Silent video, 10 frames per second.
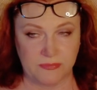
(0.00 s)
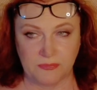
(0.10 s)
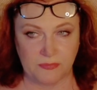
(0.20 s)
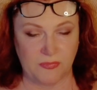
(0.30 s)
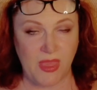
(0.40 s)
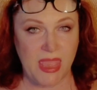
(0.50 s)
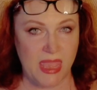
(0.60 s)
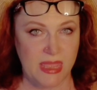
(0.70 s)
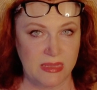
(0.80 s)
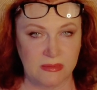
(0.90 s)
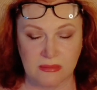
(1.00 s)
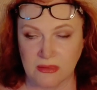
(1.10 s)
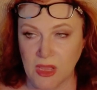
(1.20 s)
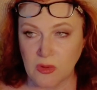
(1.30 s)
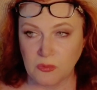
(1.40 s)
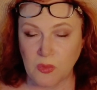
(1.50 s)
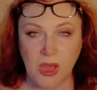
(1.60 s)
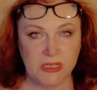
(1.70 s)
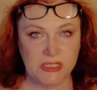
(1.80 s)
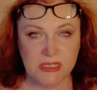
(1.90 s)
They had gold
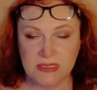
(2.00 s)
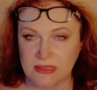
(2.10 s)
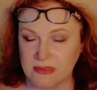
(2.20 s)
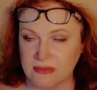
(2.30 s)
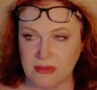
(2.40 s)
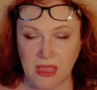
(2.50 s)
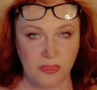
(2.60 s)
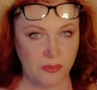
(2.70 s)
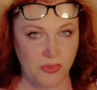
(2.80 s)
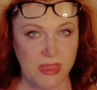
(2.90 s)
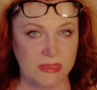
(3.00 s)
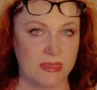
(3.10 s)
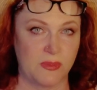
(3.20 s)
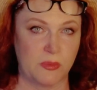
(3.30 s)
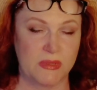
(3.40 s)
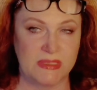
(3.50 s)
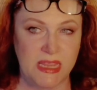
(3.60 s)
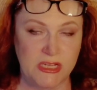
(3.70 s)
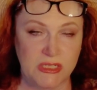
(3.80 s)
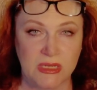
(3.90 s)
watches and other things in their
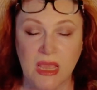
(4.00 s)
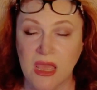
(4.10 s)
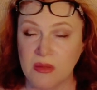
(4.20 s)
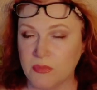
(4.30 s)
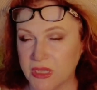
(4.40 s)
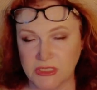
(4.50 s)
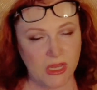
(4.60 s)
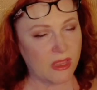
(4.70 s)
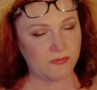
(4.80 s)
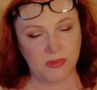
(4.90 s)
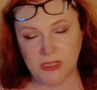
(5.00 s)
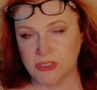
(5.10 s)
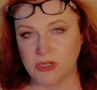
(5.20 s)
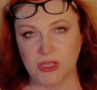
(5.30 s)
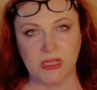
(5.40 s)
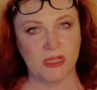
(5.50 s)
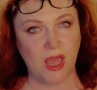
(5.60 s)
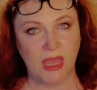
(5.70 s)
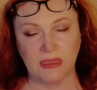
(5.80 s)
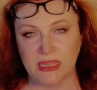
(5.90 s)
possession, but John Fisher could
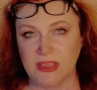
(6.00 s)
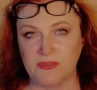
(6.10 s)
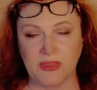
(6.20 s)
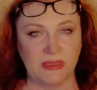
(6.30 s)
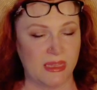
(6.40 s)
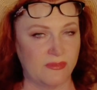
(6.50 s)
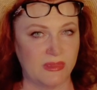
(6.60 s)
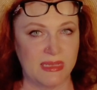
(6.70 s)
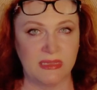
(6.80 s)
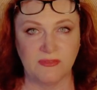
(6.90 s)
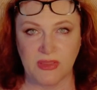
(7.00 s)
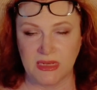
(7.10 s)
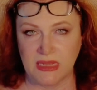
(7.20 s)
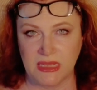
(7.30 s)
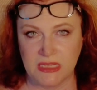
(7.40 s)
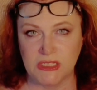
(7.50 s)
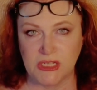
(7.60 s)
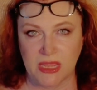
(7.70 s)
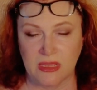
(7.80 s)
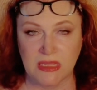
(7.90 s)
not leave the lovely Lavinia in
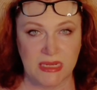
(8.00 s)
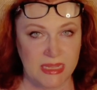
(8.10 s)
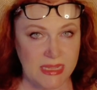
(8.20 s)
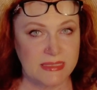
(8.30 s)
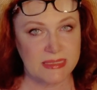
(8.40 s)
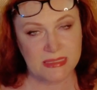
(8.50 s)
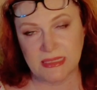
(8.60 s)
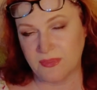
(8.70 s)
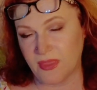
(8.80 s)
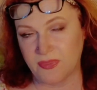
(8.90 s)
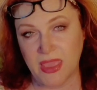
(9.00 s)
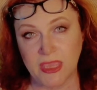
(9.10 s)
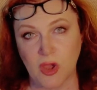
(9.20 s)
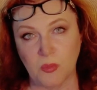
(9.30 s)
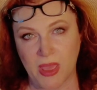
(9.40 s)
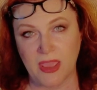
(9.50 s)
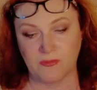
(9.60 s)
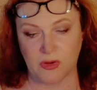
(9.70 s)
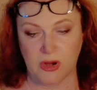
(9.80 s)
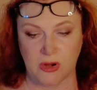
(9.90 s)
jail, and he insisted that they go back
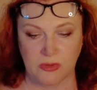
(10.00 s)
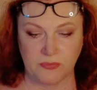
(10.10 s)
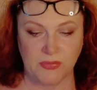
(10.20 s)
for her.